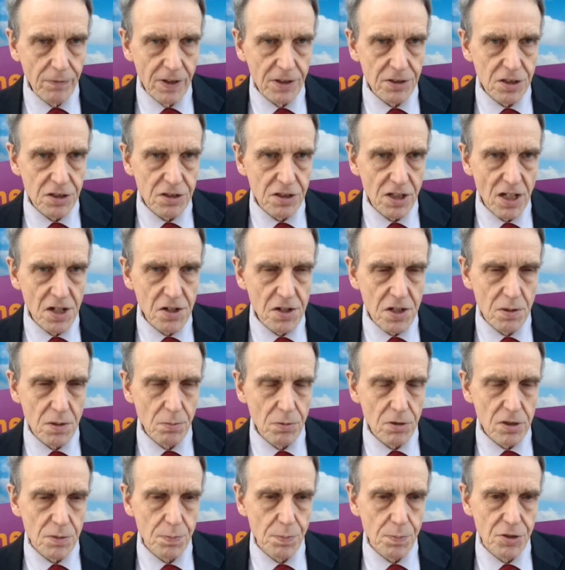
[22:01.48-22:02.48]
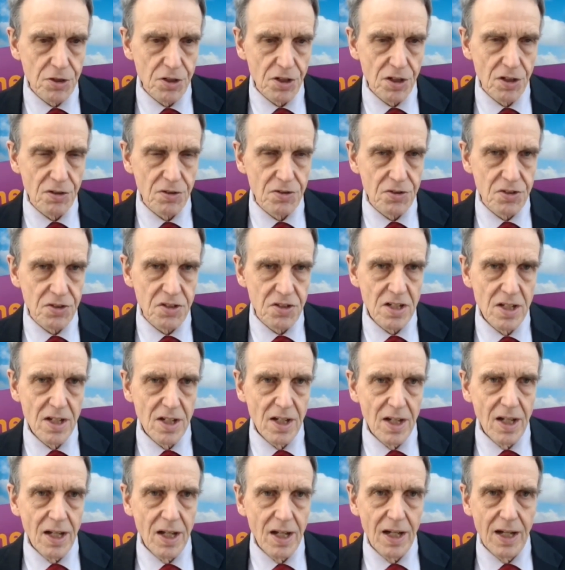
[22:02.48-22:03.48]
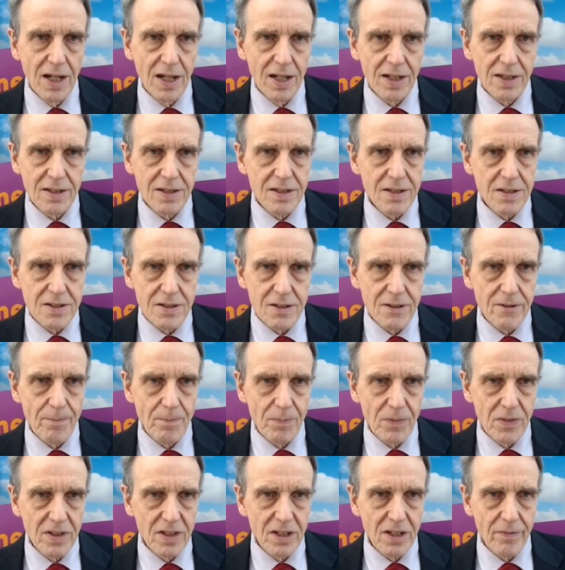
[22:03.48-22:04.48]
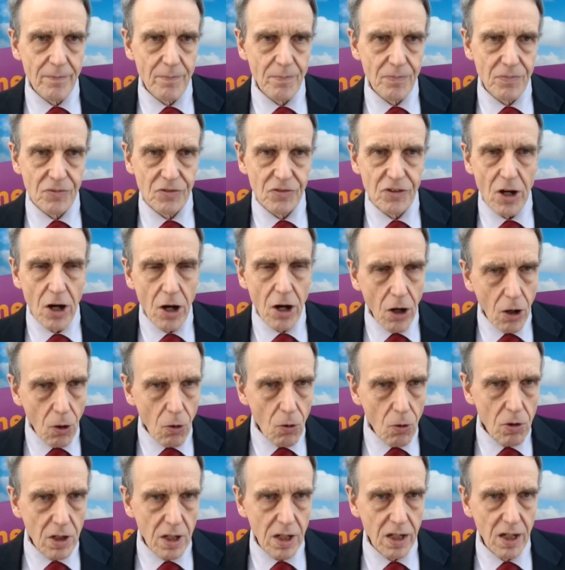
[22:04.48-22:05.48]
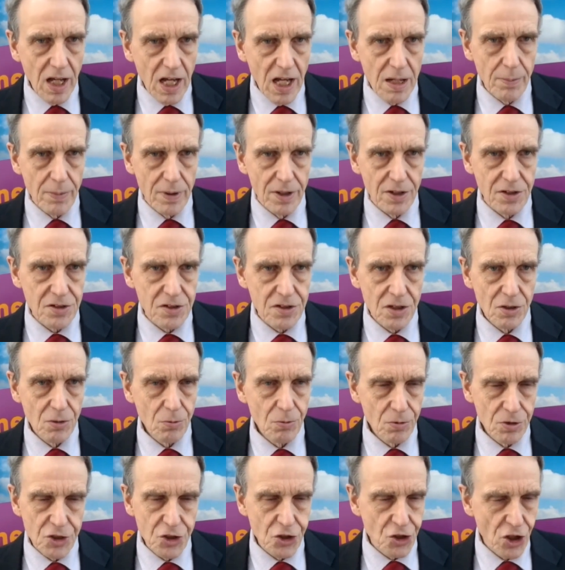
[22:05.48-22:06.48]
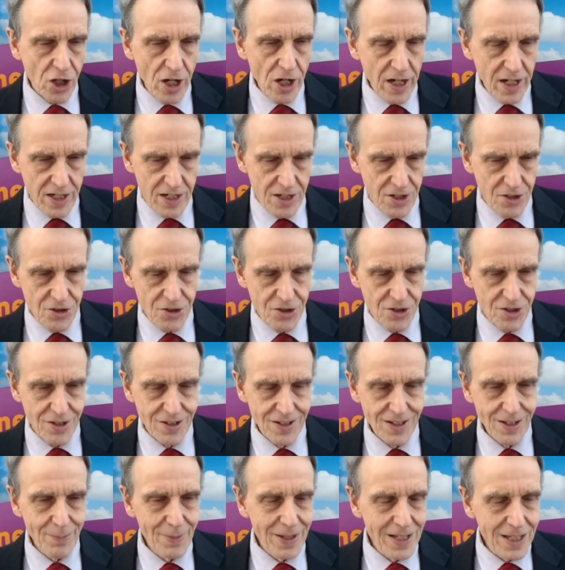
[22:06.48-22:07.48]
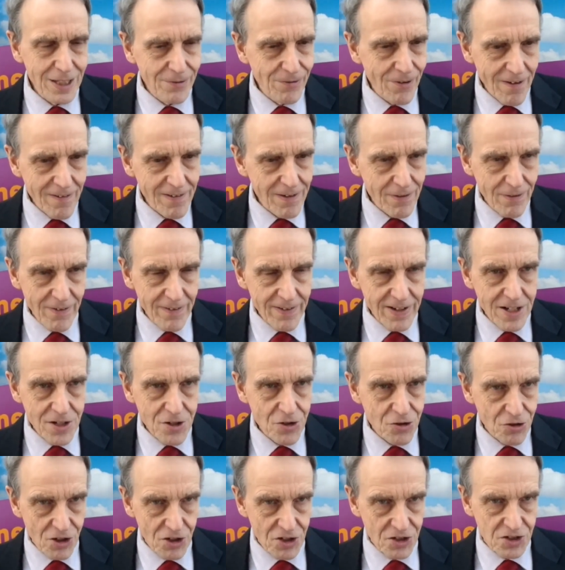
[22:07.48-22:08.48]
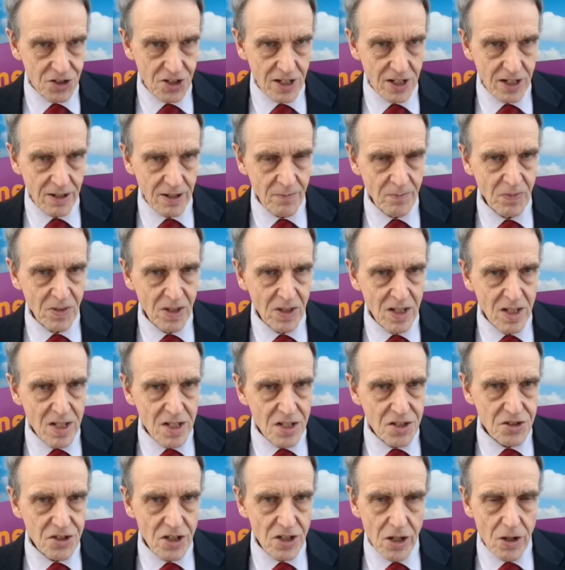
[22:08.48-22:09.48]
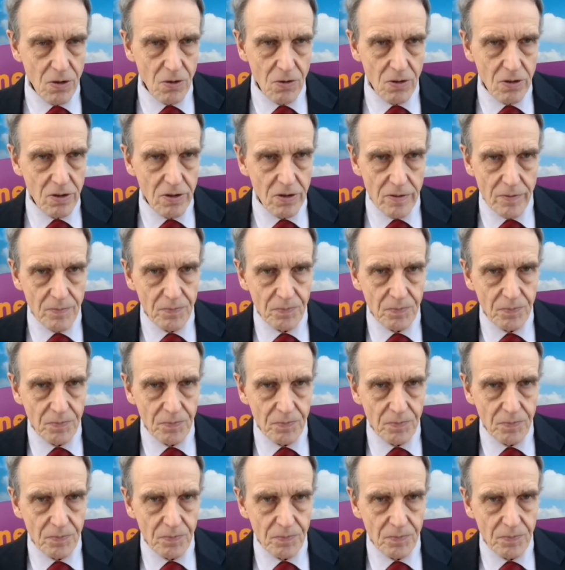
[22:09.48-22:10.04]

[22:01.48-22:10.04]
vegetation was produced and you know the whole climate was changed i mean it's very very interesting so